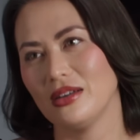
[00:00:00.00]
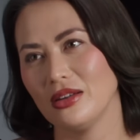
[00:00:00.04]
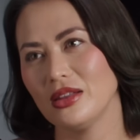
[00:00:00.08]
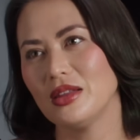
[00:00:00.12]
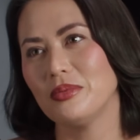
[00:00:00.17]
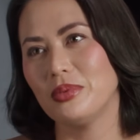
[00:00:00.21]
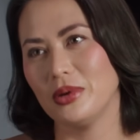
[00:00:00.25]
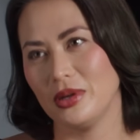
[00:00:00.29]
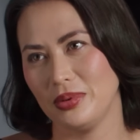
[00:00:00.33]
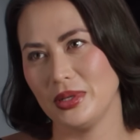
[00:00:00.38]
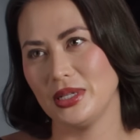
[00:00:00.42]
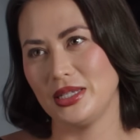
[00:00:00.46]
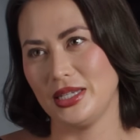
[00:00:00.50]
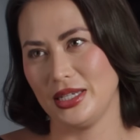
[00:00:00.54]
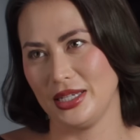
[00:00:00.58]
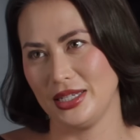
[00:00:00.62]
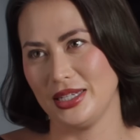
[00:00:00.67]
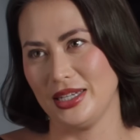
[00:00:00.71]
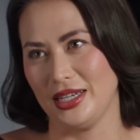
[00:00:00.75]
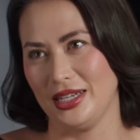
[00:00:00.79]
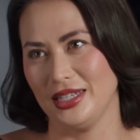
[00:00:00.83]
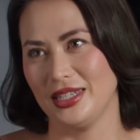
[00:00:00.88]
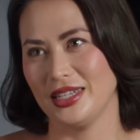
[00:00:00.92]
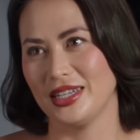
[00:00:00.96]
all the bloopers
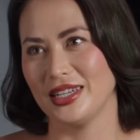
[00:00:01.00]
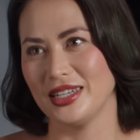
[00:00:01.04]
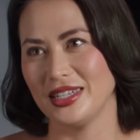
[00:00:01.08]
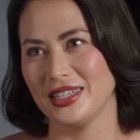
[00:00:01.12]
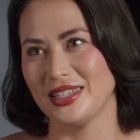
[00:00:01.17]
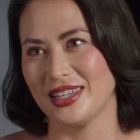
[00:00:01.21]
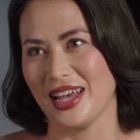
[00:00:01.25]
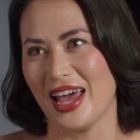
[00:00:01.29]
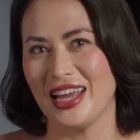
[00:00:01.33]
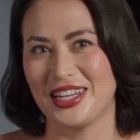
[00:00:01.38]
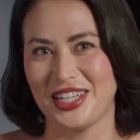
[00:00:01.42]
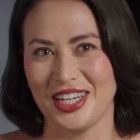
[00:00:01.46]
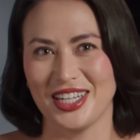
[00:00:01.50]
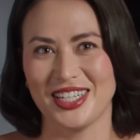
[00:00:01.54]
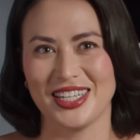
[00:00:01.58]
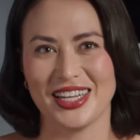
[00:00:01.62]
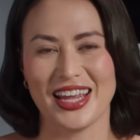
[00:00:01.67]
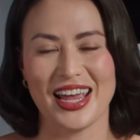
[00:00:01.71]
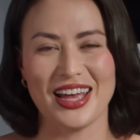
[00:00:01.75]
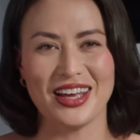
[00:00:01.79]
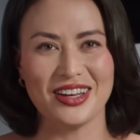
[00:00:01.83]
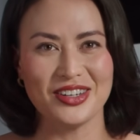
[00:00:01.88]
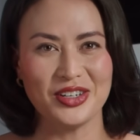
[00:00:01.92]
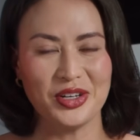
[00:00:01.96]
exist, because I just
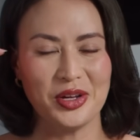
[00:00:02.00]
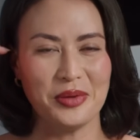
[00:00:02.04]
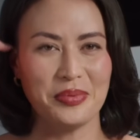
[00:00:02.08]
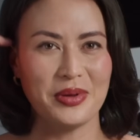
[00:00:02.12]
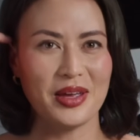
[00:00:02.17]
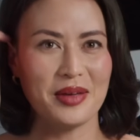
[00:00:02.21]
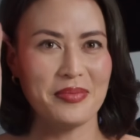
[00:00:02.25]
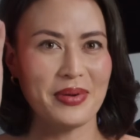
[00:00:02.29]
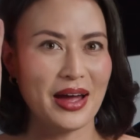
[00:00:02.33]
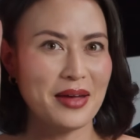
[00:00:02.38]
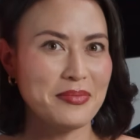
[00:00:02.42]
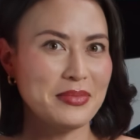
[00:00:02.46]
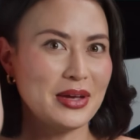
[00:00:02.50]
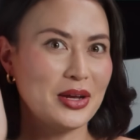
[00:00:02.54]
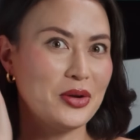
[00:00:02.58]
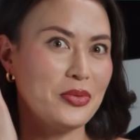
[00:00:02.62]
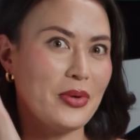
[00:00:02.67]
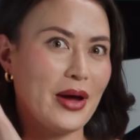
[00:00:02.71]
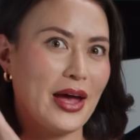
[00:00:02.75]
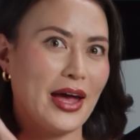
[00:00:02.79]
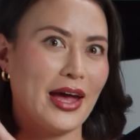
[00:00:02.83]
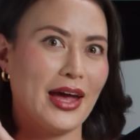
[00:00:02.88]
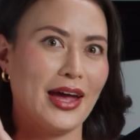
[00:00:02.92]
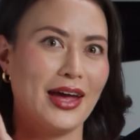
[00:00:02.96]
get loopy by
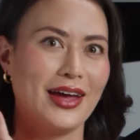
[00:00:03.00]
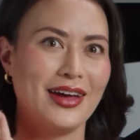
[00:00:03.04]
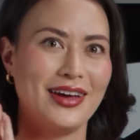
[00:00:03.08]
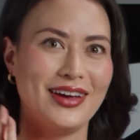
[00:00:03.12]
midway.